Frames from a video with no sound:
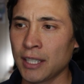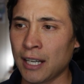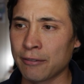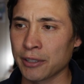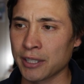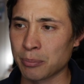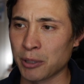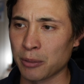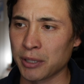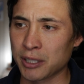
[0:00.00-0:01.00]
not for this
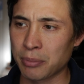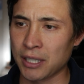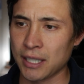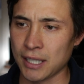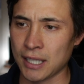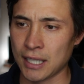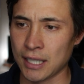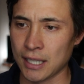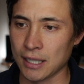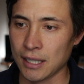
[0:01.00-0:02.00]
purpose, but
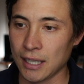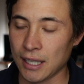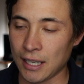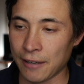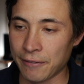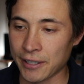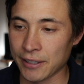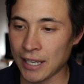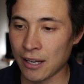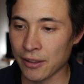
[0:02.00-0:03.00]
I
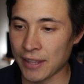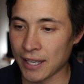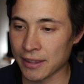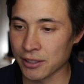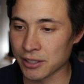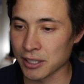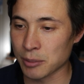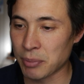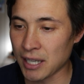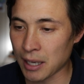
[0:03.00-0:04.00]
figured out that there's
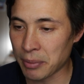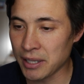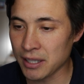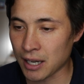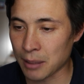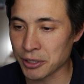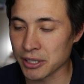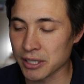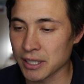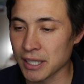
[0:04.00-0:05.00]
this PIP
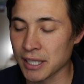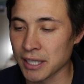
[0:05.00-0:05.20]
option